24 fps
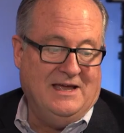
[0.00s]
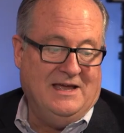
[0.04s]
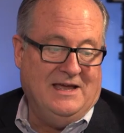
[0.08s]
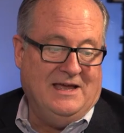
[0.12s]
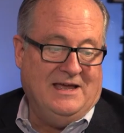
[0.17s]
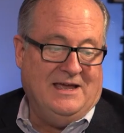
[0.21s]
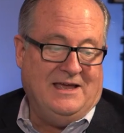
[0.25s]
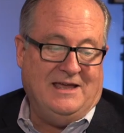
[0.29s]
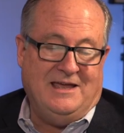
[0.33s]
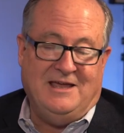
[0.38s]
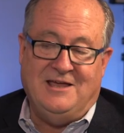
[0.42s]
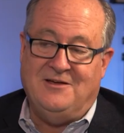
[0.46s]

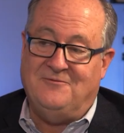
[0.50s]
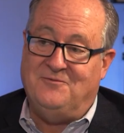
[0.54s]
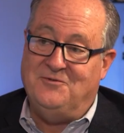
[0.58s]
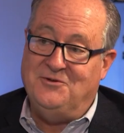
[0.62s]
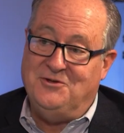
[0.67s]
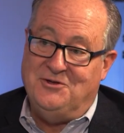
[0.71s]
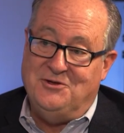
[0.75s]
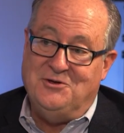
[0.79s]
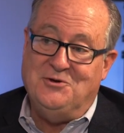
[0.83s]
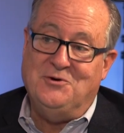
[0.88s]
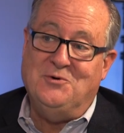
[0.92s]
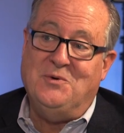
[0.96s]
If
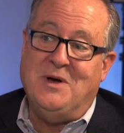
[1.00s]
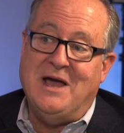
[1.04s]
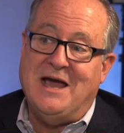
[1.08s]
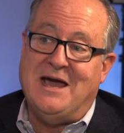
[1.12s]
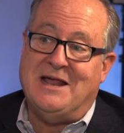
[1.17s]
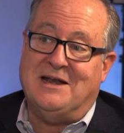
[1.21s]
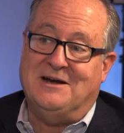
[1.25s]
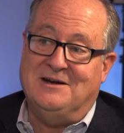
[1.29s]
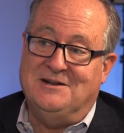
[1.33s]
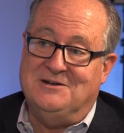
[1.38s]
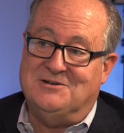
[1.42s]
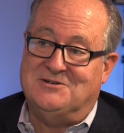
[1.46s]
you had
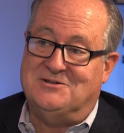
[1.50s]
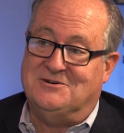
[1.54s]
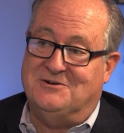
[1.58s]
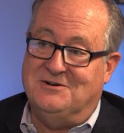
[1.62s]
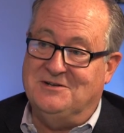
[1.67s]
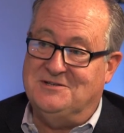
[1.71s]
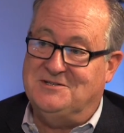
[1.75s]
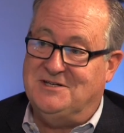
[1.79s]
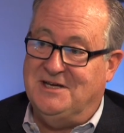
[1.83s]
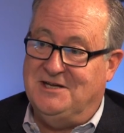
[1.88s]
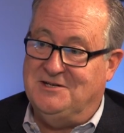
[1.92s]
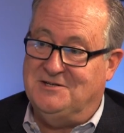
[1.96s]
an
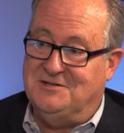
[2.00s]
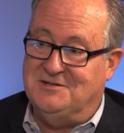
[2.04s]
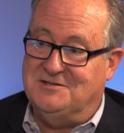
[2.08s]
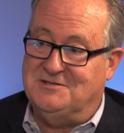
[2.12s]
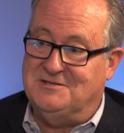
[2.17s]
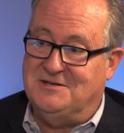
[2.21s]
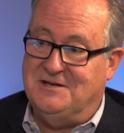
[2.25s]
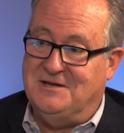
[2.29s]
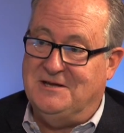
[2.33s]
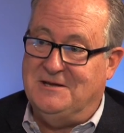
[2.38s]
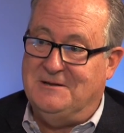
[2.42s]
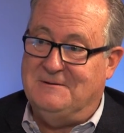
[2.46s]
insurance
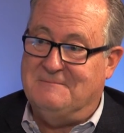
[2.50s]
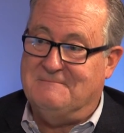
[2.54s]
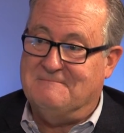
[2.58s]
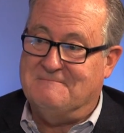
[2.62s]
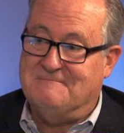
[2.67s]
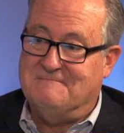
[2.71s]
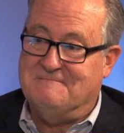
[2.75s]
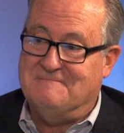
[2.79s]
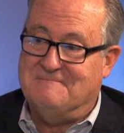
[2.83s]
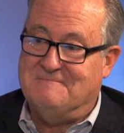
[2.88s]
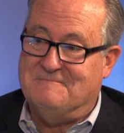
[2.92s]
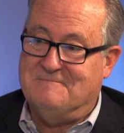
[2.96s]
agency,
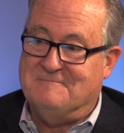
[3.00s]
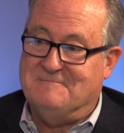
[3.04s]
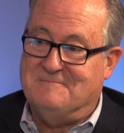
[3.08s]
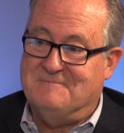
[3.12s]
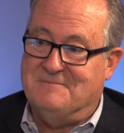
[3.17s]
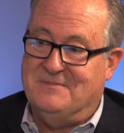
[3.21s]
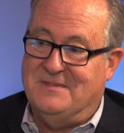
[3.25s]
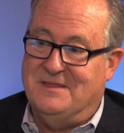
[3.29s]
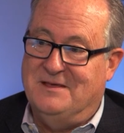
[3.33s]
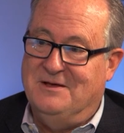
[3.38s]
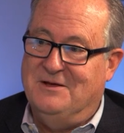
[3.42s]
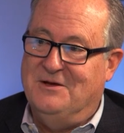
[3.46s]

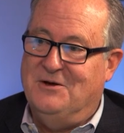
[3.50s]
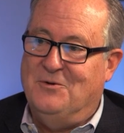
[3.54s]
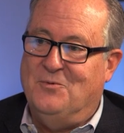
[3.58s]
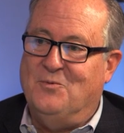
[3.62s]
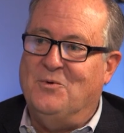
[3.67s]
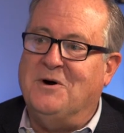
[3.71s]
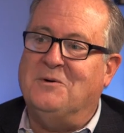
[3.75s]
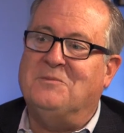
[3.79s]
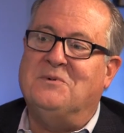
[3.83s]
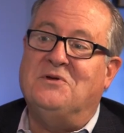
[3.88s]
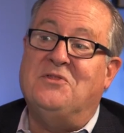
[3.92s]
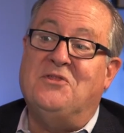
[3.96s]

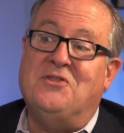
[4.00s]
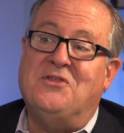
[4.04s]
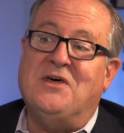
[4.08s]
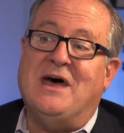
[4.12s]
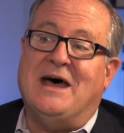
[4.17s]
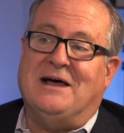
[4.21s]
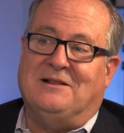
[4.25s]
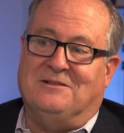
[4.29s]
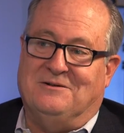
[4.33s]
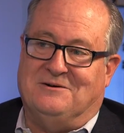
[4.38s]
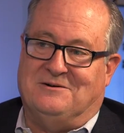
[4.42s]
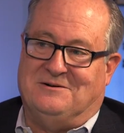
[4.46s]
what would
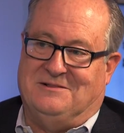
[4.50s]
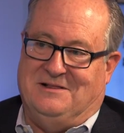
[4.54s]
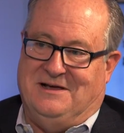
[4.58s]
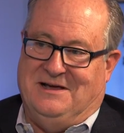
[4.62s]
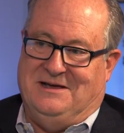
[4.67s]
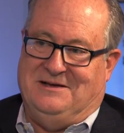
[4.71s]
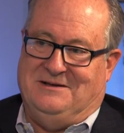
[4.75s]
that look like?